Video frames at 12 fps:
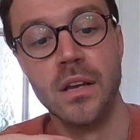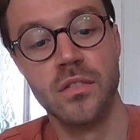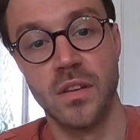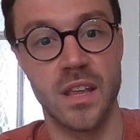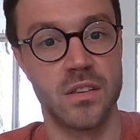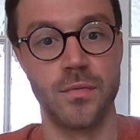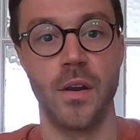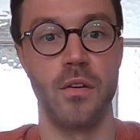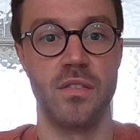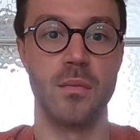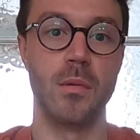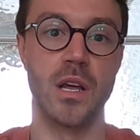So that's
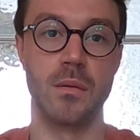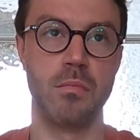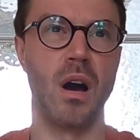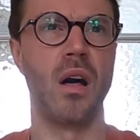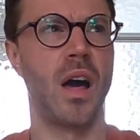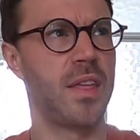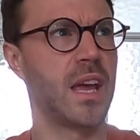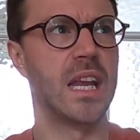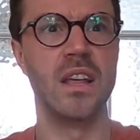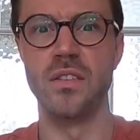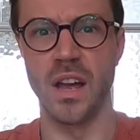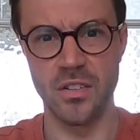very similar. Well, I think
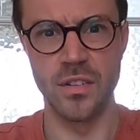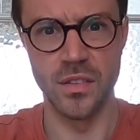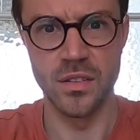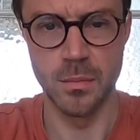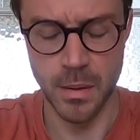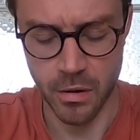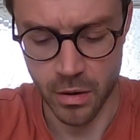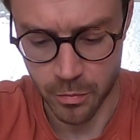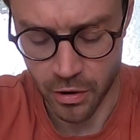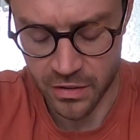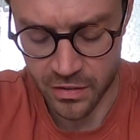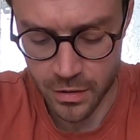it is actually the Submariner
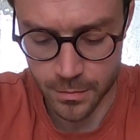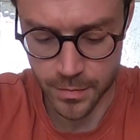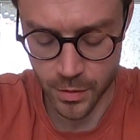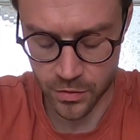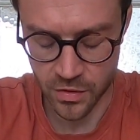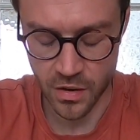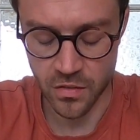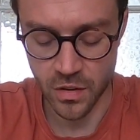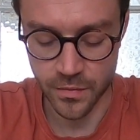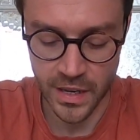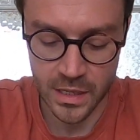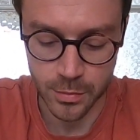bracelet that was
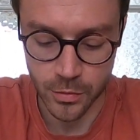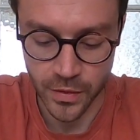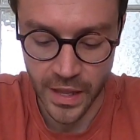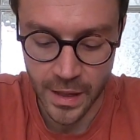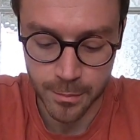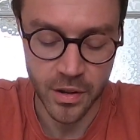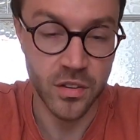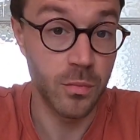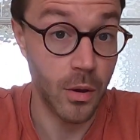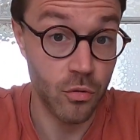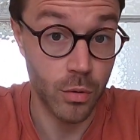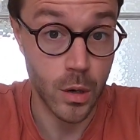essentially available there by
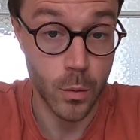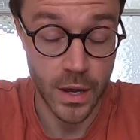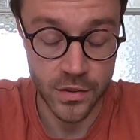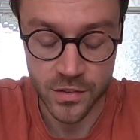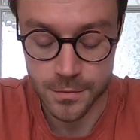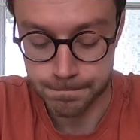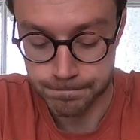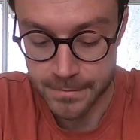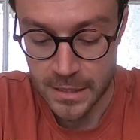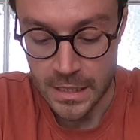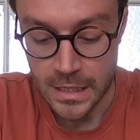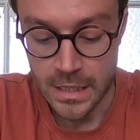special request.
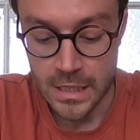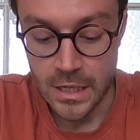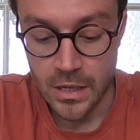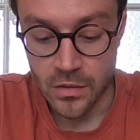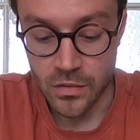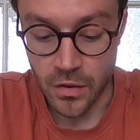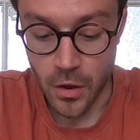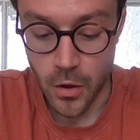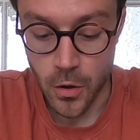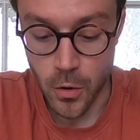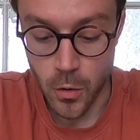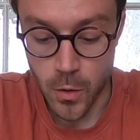
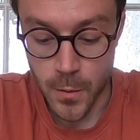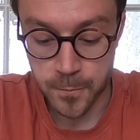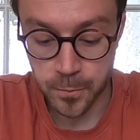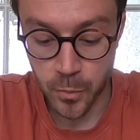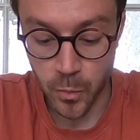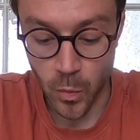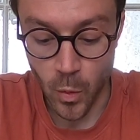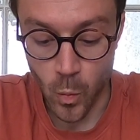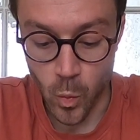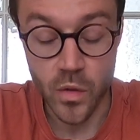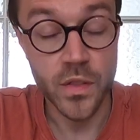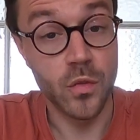So
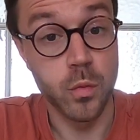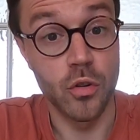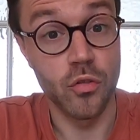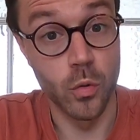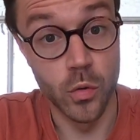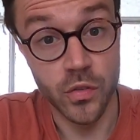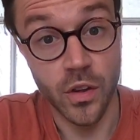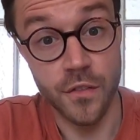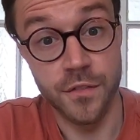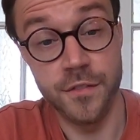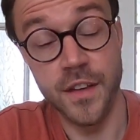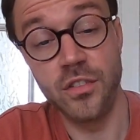what this watch
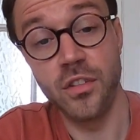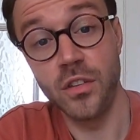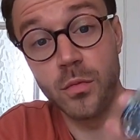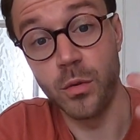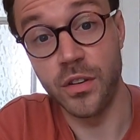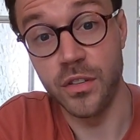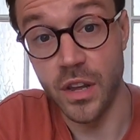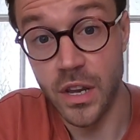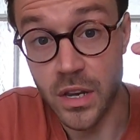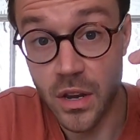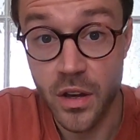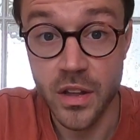also features, which is a
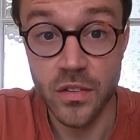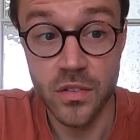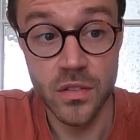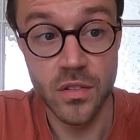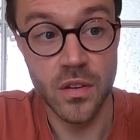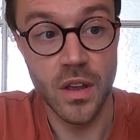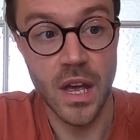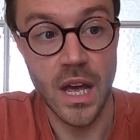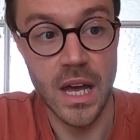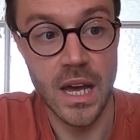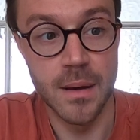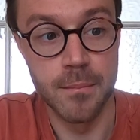nice
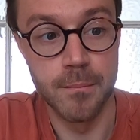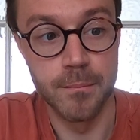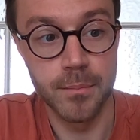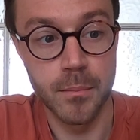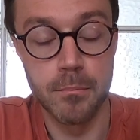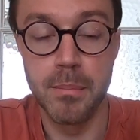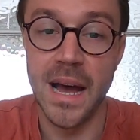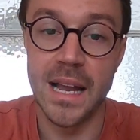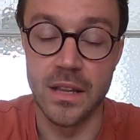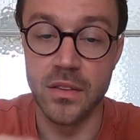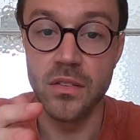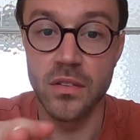
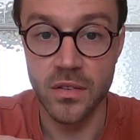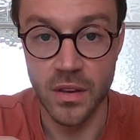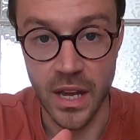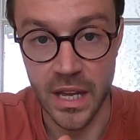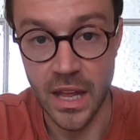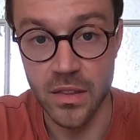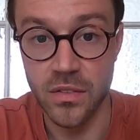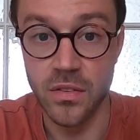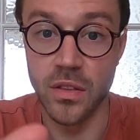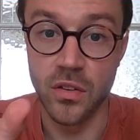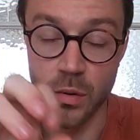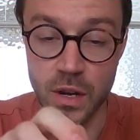balance
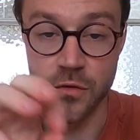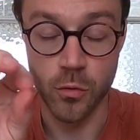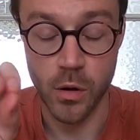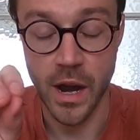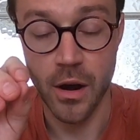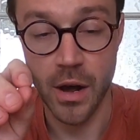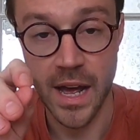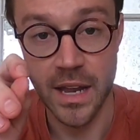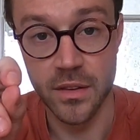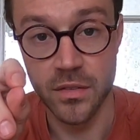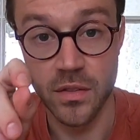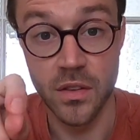against the 24-hour
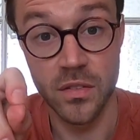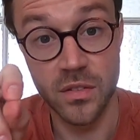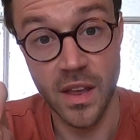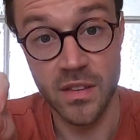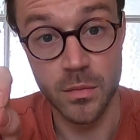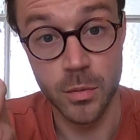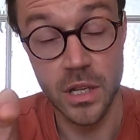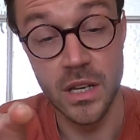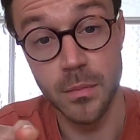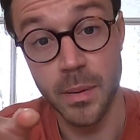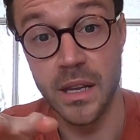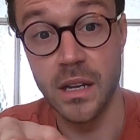hand that's settable
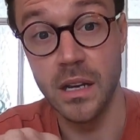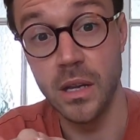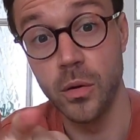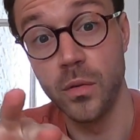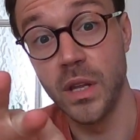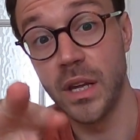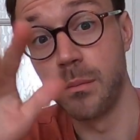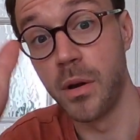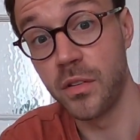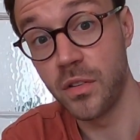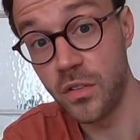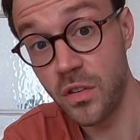independently on the
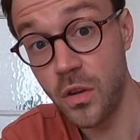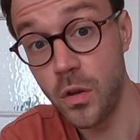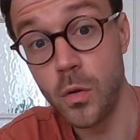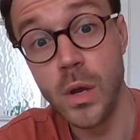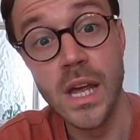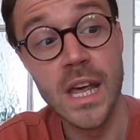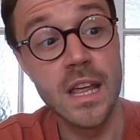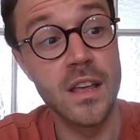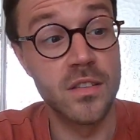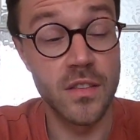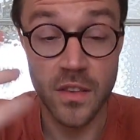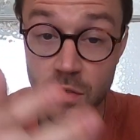Master 2,
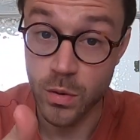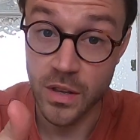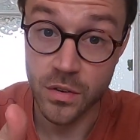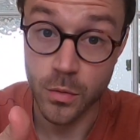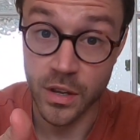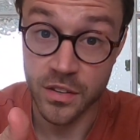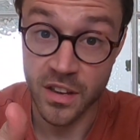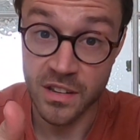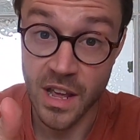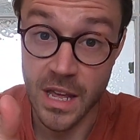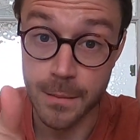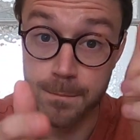is that this one has a quick
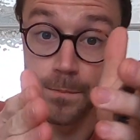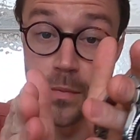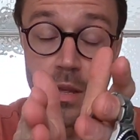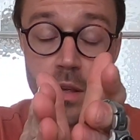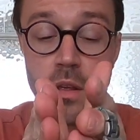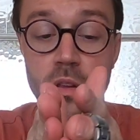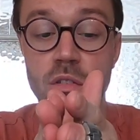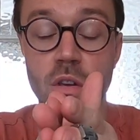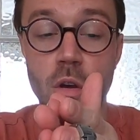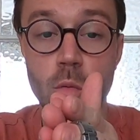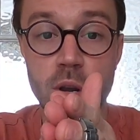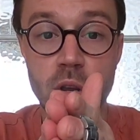set date.
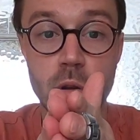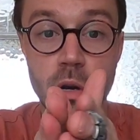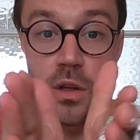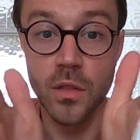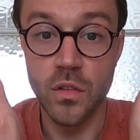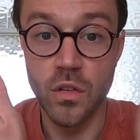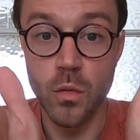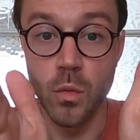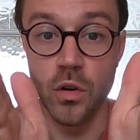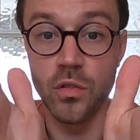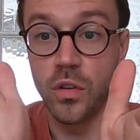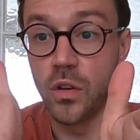So when you look at the two
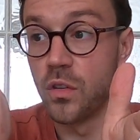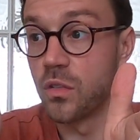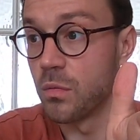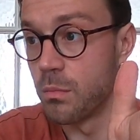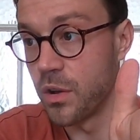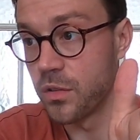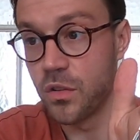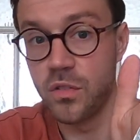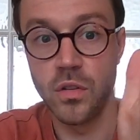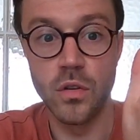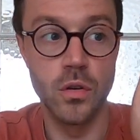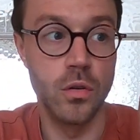watches, Master
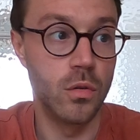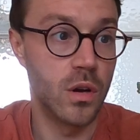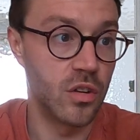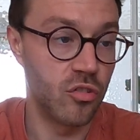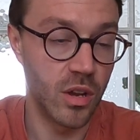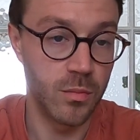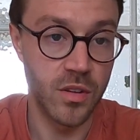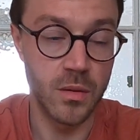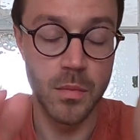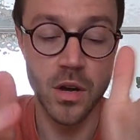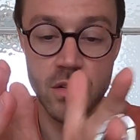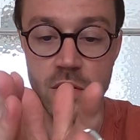2 and
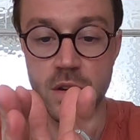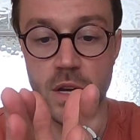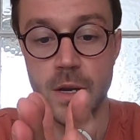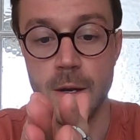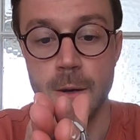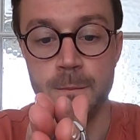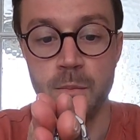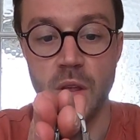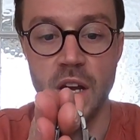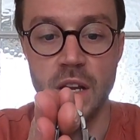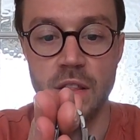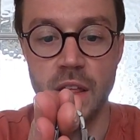GMT Master,
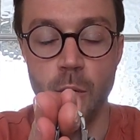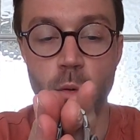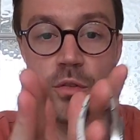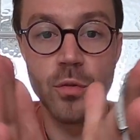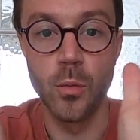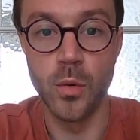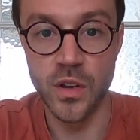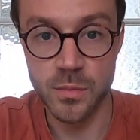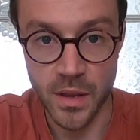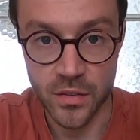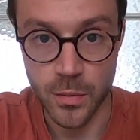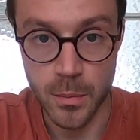and you think which one works
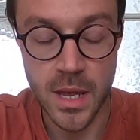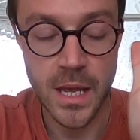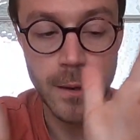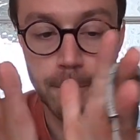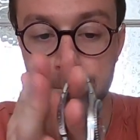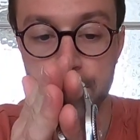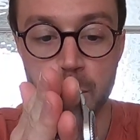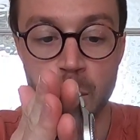best for me,